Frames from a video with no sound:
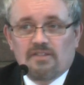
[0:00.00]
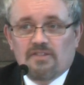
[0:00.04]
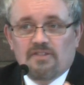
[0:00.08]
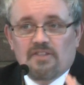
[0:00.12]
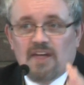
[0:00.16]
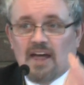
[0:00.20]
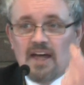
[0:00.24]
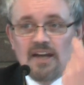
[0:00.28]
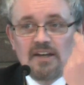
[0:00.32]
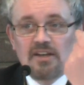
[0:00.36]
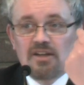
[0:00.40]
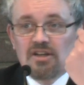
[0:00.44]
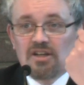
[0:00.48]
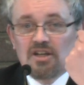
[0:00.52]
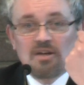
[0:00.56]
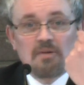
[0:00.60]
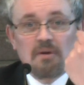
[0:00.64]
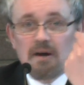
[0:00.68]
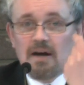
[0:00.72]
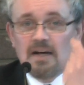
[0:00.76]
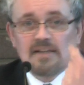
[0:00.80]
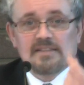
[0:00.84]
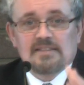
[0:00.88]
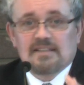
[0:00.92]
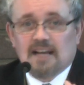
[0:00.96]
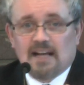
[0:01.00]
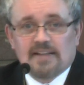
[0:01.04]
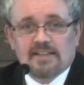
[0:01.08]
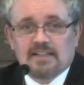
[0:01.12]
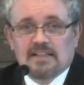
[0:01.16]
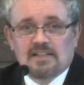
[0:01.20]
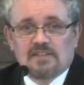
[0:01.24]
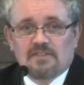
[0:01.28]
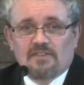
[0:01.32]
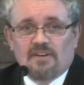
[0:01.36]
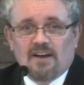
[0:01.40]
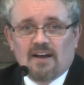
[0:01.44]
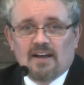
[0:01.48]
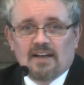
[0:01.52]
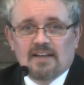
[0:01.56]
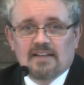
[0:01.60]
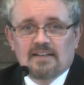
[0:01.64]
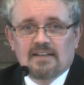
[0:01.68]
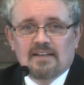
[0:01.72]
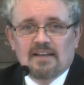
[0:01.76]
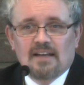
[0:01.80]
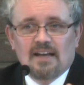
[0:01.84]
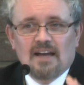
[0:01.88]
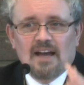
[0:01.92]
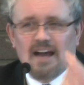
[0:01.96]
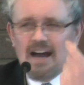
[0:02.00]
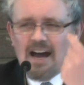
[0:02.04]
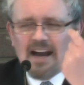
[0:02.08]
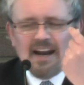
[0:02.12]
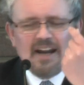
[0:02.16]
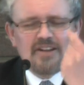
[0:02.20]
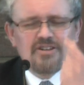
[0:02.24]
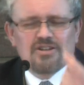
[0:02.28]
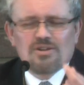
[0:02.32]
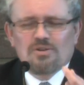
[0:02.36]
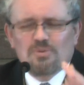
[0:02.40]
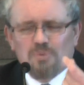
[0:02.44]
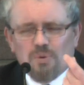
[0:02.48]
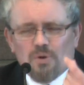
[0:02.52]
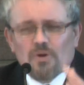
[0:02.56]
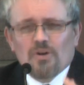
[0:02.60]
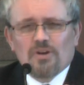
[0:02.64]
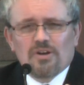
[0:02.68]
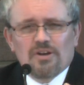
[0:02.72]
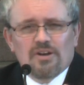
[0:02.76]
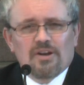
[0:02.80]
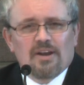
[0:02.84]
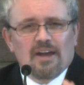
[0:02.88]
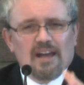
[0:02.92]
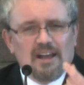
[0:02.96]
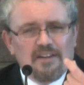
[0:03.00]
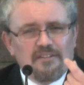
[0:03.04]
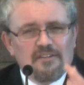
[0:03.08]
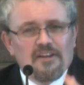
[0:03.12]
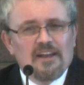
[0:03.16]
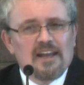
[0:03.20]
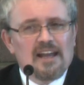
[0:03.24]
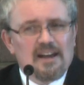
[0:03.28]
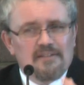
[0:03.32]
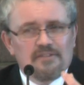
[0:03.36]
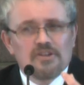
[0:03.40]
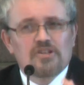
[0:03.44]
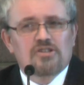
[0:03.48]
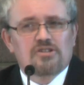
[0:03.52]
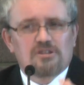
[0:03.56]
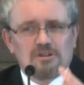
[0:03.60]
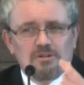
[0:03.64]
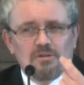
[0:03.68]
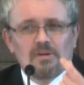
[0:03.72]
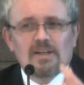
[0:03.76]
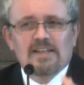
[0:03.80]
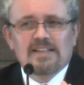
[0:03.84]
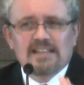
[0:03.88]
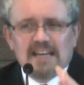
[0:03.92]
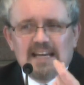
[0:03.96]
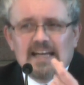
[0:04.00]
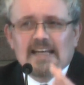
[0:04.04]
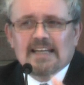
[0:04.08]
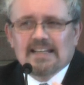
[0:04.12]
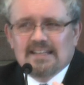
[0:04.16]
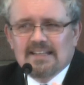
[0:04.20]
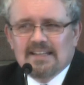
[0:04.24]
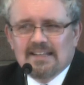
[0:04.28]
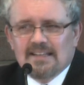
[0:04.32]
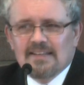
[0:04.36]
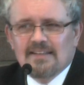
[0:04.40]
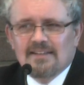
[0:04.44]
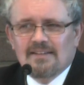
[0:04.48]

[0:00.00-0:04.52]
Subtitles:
then you are satisfied. And I do wonder if he ever truly did.